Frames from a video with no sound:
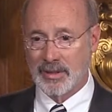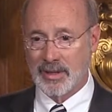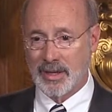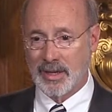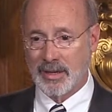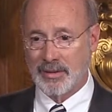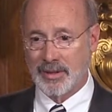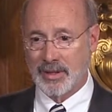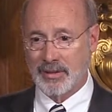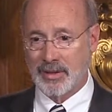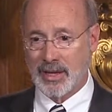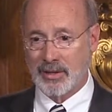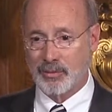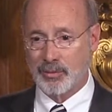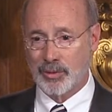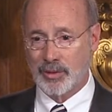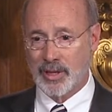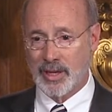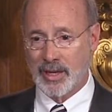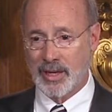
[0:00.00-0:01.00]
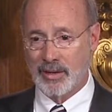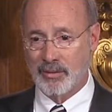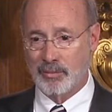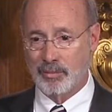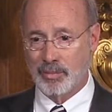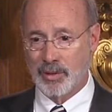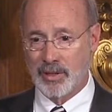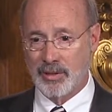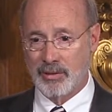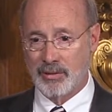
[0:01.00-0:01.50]
Uh, I think that's what they
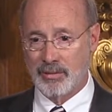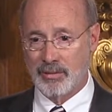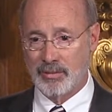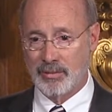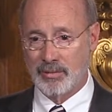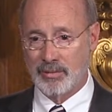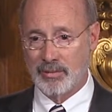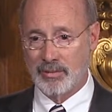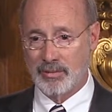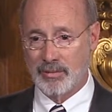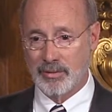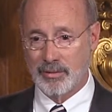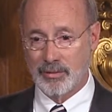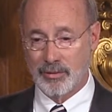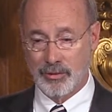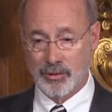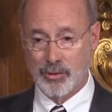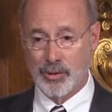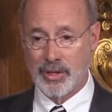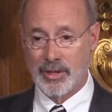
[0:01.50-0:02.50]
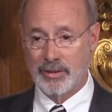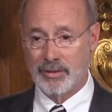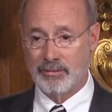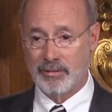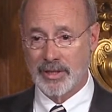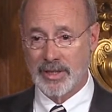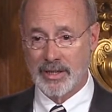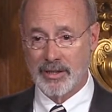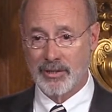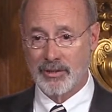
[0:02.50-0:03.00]
have been doing
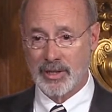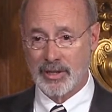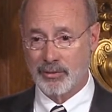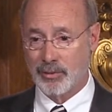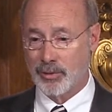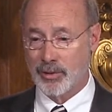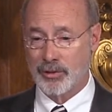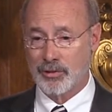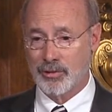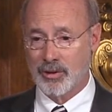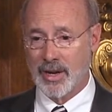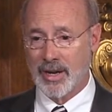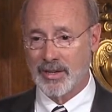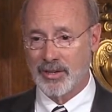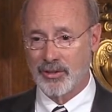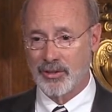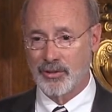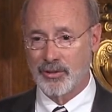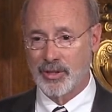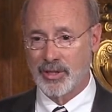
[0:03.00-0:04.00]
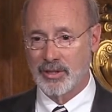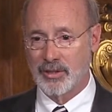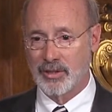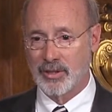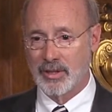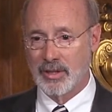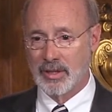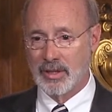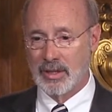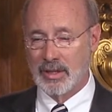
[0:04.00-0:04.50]
here. That's what they're trying to do here.